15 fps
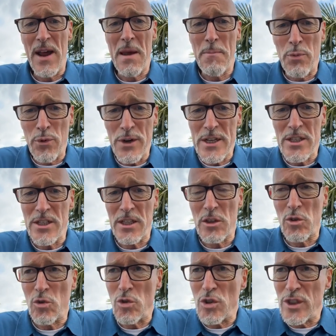When I preach
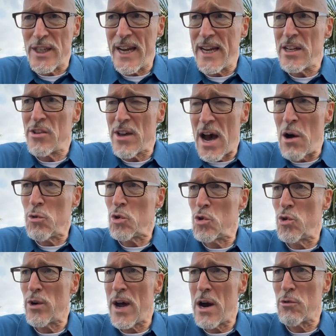in crusades,
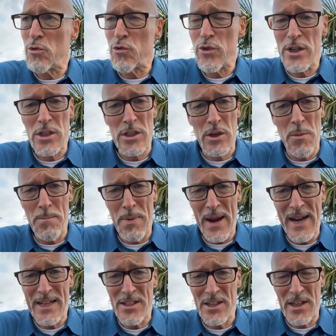outdoor outreach
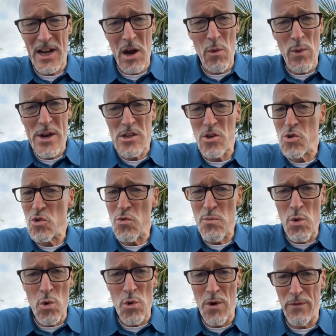campaigns, I can't wait to
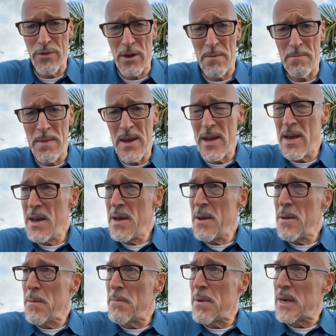do more of them,
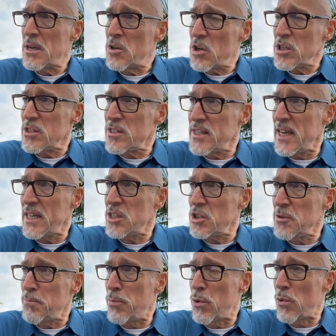but it does
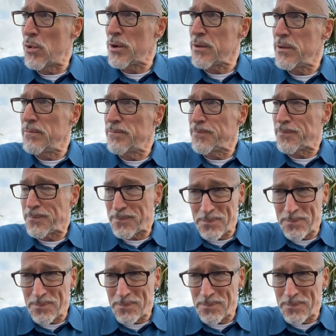take support.